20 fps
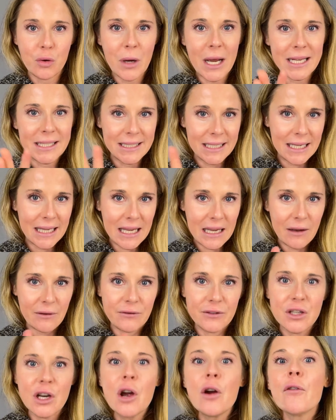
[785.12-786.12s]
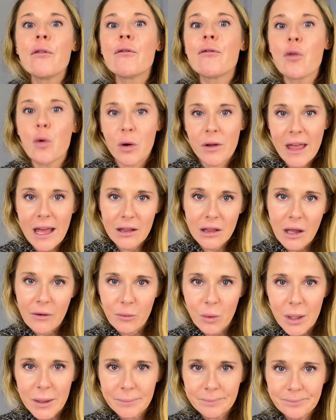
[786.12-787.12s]
as a gift for that loved
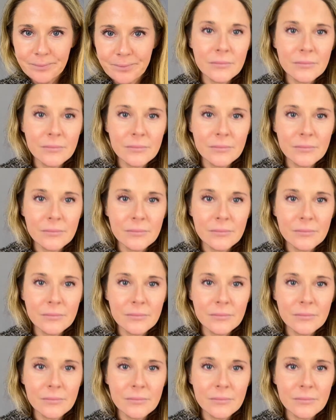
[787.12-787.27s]
one.